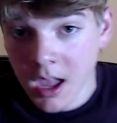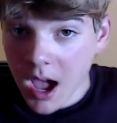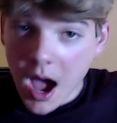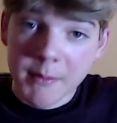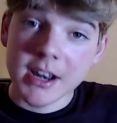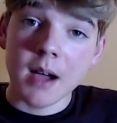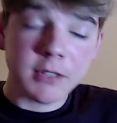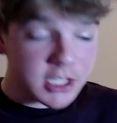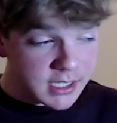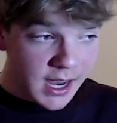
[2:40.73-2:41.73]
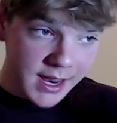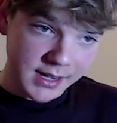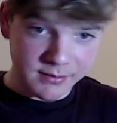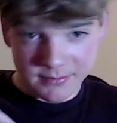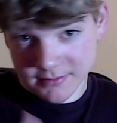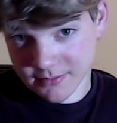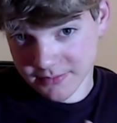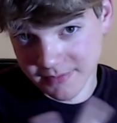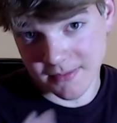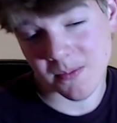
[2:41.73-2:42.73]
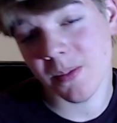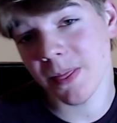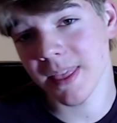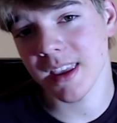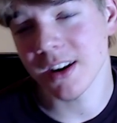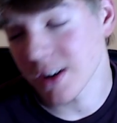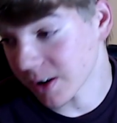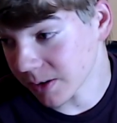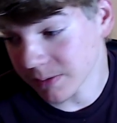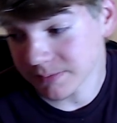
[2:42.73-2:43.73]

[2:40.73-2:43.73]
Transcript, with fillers: I mean, I'm just saying, you know,